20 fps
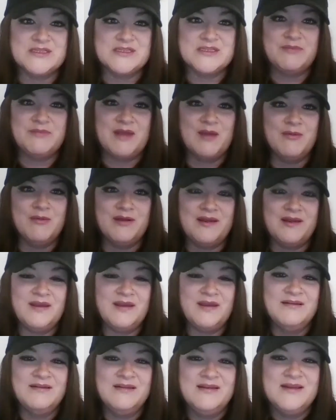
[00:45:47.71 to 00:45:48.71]
to be able
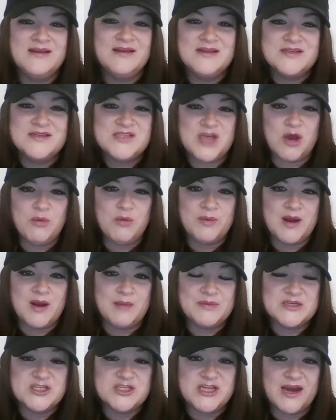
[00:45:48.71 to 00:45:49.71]
to open
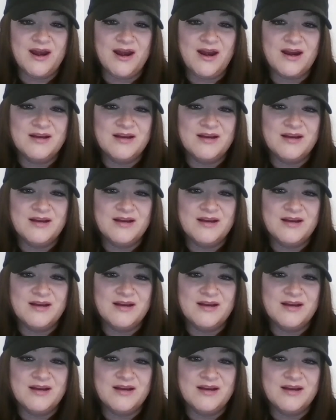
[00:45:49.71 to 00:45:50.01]
up and share.